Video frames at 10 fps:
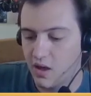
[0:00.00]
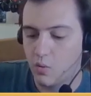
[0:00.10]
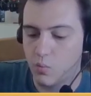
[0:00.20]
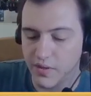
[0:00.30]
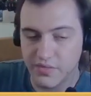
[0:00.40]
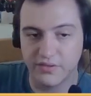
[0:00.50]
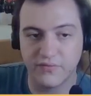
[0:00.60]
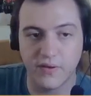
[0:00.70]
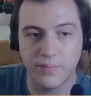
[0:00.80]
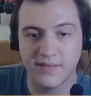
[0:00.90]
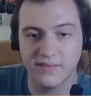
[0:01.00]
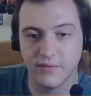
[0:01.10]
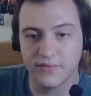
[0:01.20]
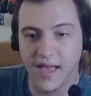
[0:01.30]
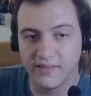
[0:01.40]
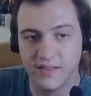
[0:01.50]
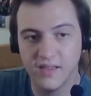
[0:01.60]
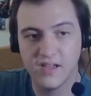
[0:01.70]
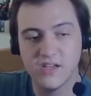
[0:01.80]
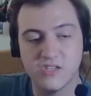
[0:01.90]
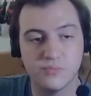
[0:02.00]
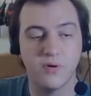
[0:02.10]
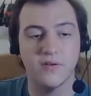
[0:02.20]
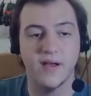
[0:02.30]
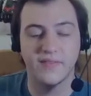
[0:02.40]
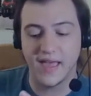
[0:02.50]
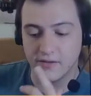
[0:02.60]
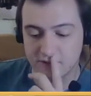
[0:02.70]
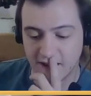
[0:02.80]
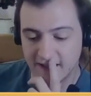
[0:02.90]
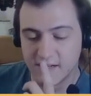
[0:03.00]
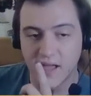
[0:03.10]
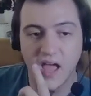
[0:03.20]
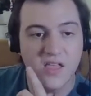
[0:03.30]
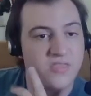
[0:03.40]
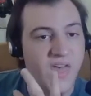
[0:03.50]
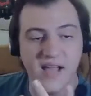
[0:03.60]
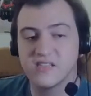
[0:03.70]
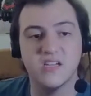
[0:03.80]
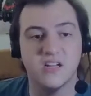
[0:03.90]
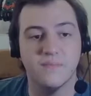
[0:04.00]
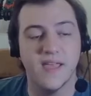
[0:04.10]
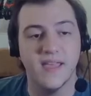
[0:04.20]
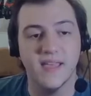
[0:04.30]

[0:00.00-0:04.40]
with a few pieces of scatter spread around the outside, that's going to be